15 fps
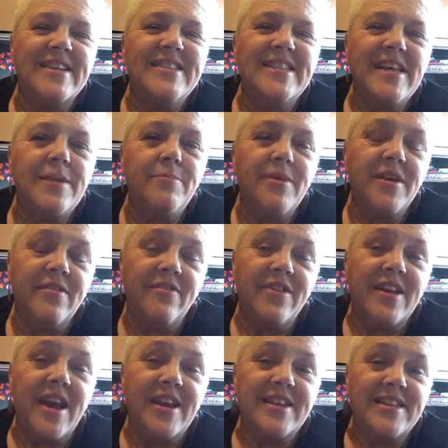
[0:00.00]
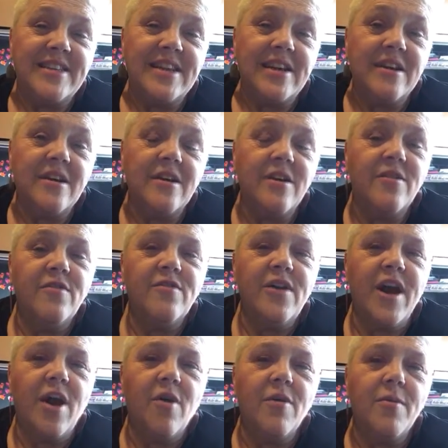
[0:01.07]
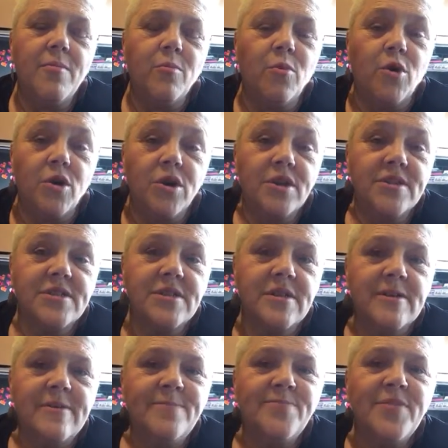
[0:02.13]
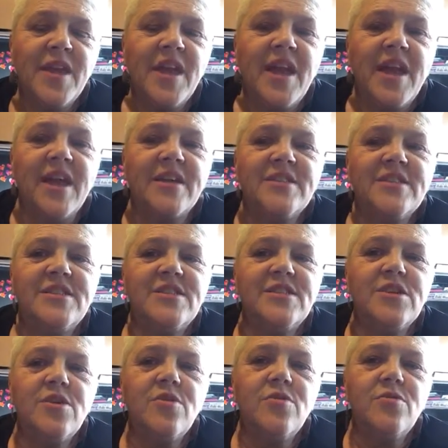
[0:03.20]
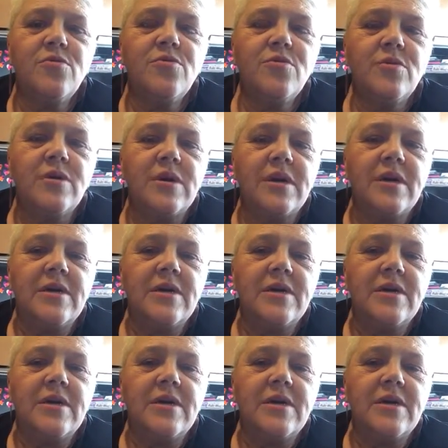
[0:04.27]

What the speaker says: a tidbit of an idea of how it works. And so,